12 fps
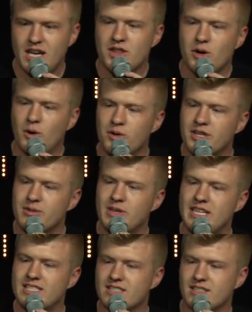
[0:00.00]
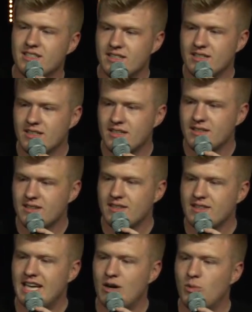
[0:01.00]
The only reason
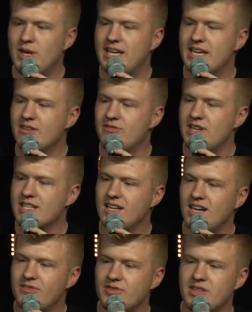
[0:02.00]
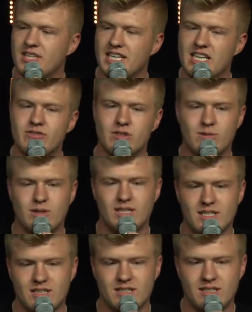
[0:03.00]
that we can fend off the evil
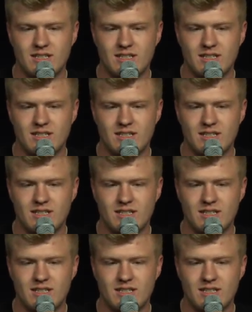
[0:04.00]
one